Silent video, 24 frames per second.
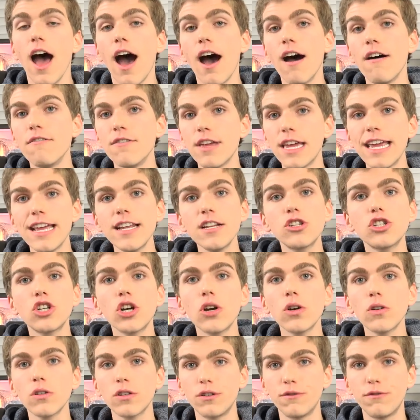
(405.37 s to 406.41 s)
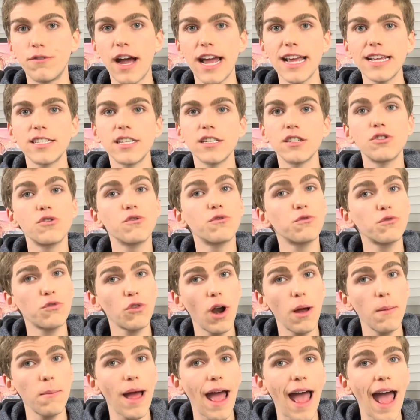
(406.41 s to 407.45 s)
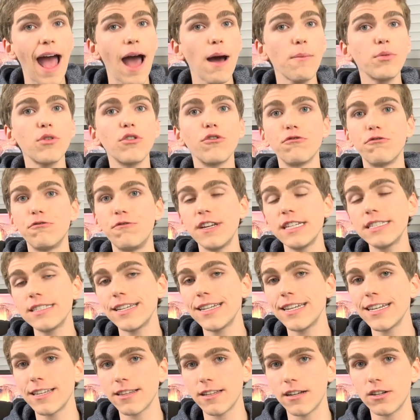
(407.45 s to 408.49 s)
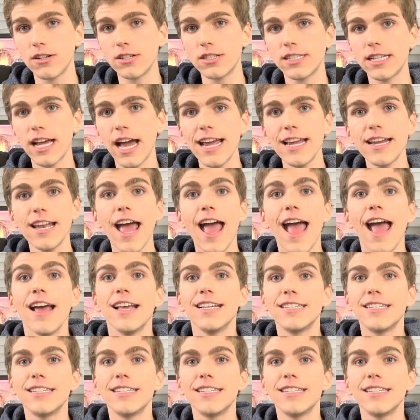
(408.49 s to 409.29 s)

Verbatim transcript: of internal devices from Apple visiting their site,